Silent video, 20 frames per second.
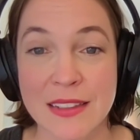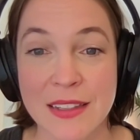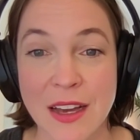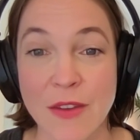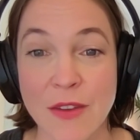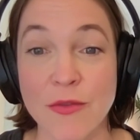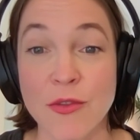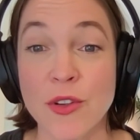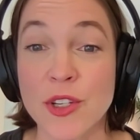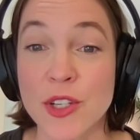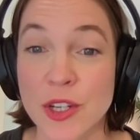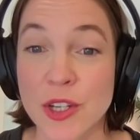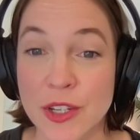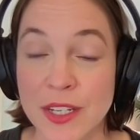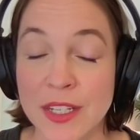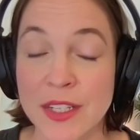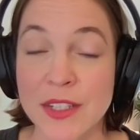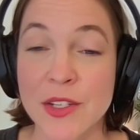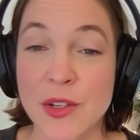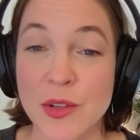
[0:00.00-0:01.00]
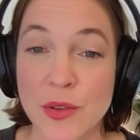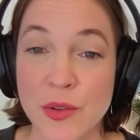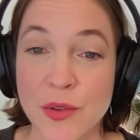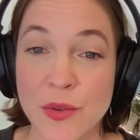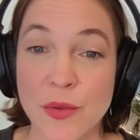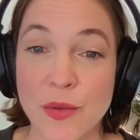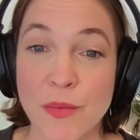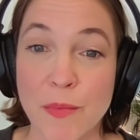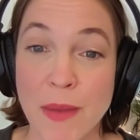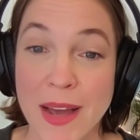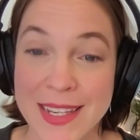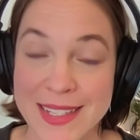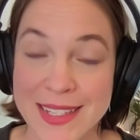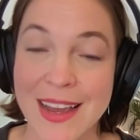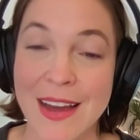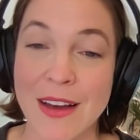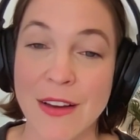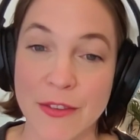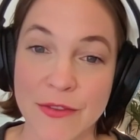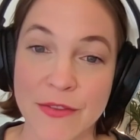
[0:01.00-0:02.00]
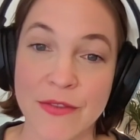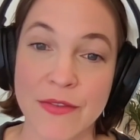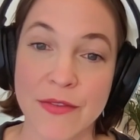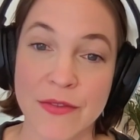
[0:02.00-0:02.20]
of returning to myself.